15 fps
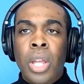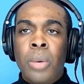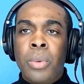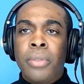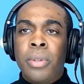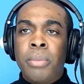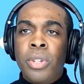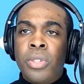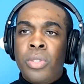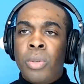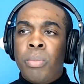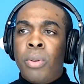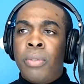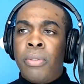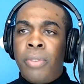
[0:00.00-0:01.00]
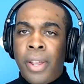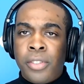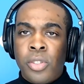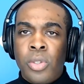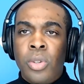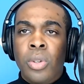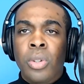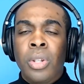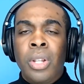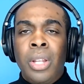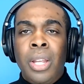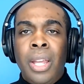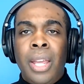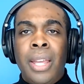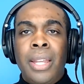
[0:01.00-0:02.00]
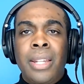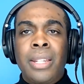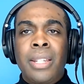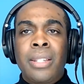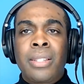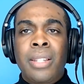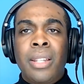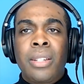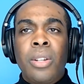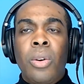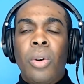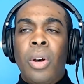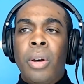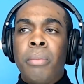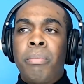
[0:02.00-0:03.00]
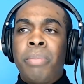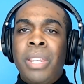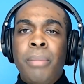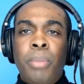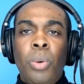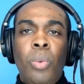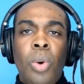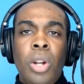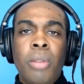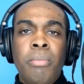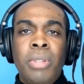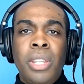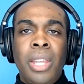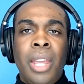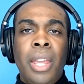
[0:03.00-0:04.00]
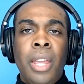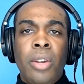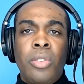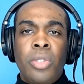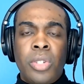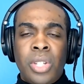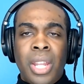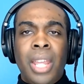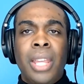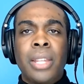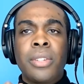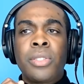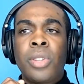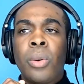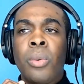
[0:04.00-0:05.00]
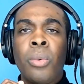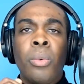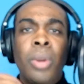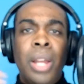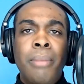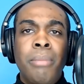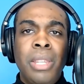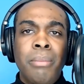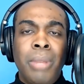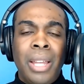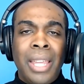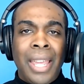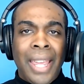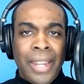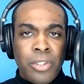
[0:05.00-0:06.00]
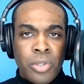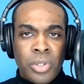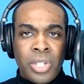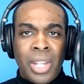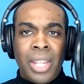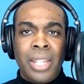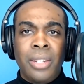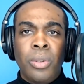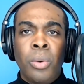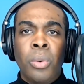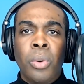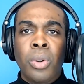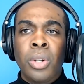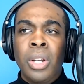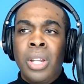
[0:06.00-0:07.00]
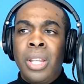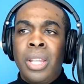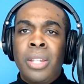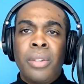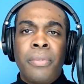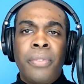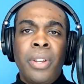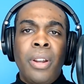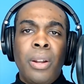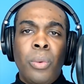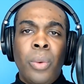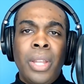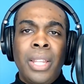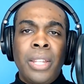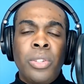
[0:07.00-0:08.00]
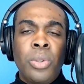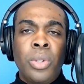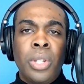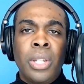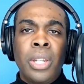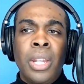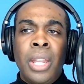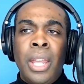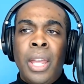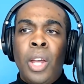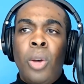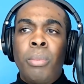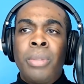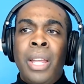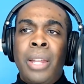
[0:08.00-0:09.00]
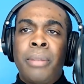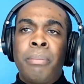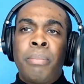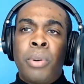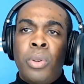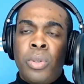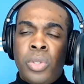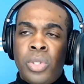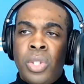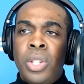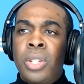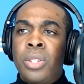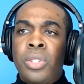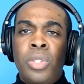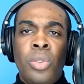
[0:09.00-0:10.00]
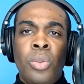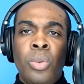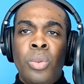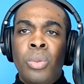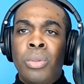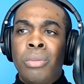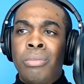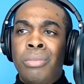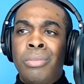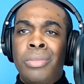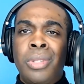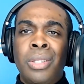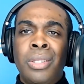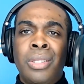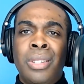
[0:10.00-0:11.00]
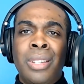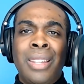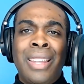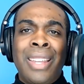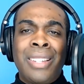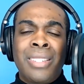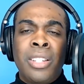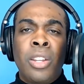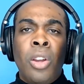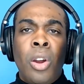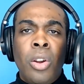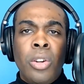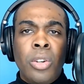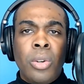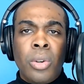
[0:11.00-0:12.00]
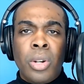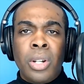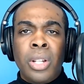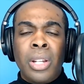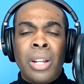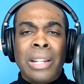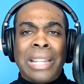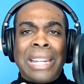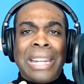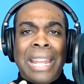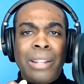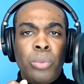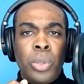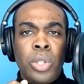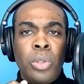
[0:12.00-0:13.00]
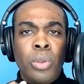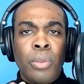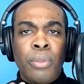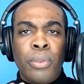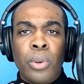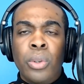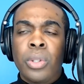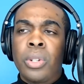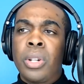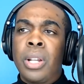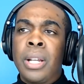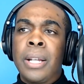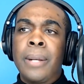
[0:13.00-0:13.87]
and we have to be so professional, and it's like, no. People want to be entertained. So what I mean by entertained, or, figure out a way that you can help that person to I guess, garner or connect with you further.